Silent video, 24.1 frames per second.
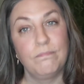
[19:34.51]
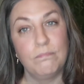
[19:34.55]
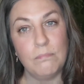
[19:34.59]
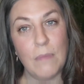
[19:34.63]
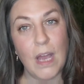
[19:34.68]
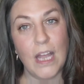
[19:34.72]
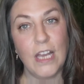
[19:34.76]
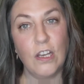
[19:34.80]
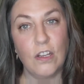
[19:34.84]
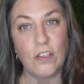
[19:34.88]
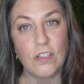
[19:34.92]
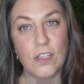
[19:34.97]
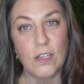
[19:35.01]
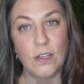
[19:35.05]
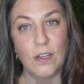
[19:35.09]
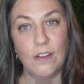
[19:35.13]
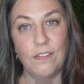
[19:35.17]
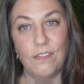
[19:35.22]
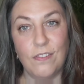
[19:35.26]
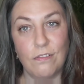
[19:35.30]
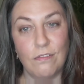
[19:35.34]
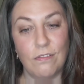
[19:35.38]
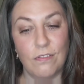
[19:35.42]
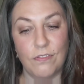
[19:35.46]
Might not suit
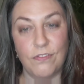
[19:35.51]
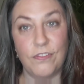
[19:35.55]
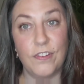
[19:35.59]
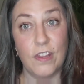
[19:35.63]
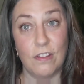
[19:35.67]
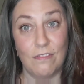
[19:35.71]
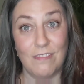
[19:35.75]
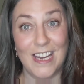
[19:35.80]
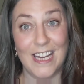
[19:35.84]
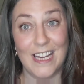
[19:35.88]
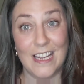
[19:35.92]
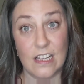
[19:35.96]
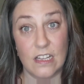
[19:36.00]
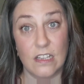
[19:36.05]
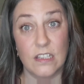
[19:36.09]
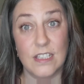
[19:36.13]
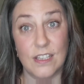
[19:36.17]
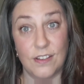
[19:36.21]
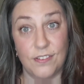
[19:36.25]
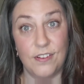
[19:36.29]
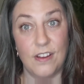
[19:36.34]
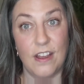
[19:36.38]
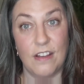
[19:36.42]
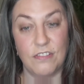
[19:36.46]
you for the
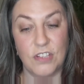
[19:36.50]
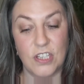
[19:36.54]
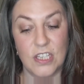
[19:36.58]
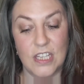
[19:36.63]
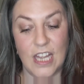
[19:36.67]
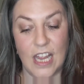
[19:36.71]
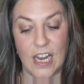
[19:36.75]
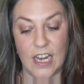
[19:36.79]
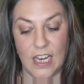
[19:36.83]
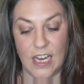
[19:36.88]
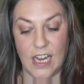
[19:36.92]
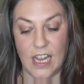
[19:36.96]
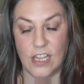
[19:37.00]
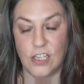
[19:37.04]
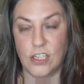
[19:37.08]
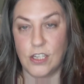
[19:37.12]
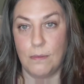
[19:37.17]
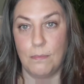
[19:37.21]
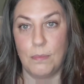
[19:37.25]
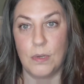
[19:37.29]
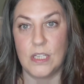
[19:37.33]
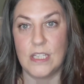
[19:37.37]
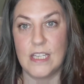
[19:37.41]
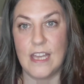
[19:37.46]
wrinkles if you're after the
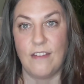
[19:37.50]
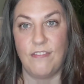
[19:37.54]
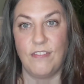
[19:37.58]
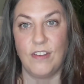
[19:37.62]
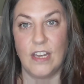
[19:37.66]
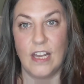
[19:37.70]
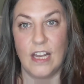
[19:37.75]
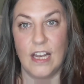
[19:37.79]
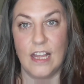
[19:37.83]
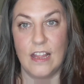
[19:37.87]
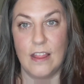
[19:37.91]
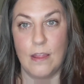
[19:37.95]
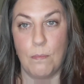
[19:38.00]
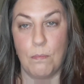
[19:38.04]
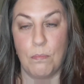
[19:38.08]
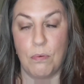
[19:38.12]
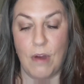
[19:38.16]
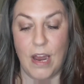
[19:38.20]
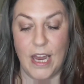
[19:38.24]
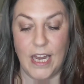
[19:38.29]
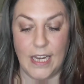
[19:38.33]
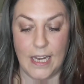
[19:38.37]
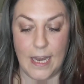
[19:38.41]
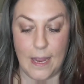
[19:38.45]
anti-aging, but definitely the
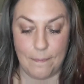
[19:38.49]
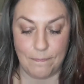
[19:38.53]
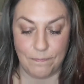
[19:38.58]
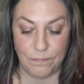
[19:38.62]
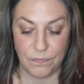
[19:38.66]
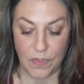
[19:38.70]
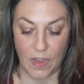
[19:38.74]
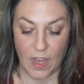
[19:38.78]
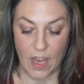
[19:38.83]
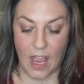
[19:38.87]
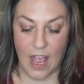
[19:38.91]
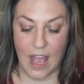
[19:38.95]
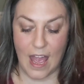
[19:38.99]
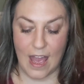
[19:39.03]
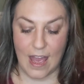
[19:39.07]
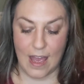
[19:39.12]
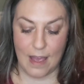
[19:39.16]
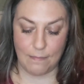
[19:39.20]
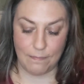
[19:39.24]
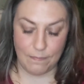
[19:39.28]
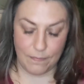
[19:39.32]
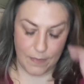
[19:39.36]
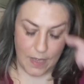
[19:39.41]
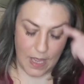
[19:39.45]
brightening.
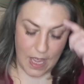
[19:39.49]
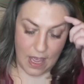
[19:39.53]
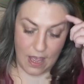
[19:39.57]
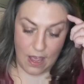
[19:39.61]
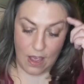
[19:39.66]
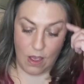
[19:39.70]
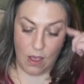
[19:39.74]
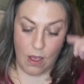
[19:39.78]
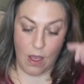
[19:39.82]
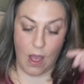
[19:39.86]
Like